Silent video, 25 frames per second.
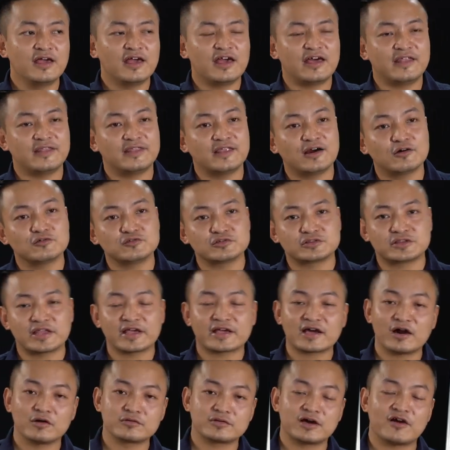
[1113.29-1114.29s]
And now you
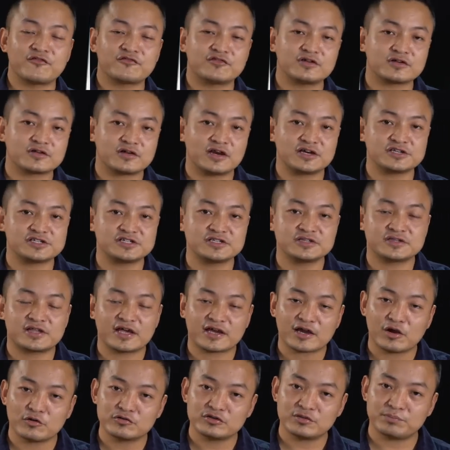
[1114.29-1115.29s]
take out, after crushing,
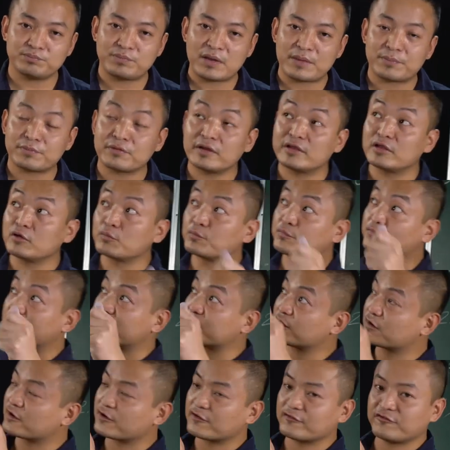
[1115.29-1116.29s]
take out the paper and
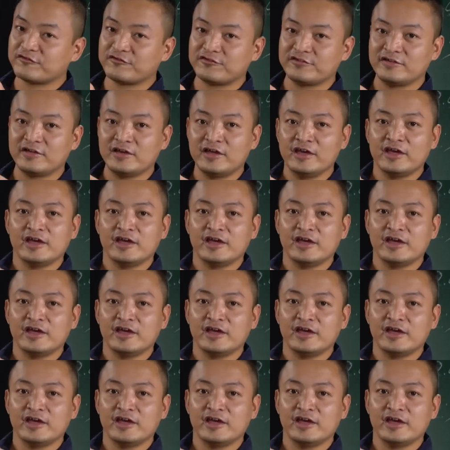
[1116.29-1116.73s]
observe.